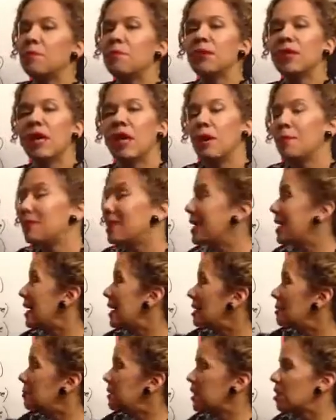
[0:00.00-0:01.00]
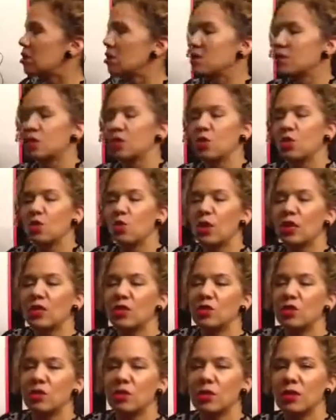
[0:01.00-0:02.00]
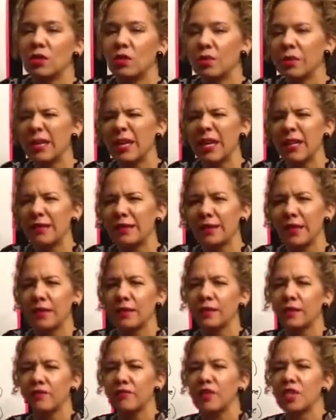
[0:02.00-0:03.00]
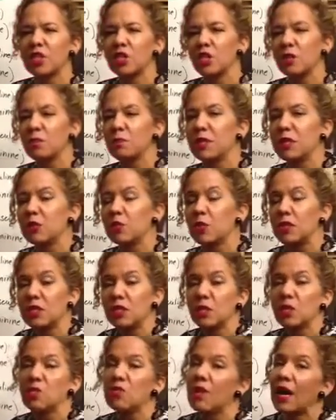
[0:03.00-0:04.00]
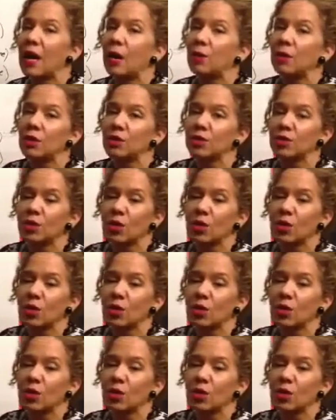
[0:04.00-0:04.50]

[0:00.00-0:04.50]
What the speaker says: the N because you want to create that division between 2 vowels.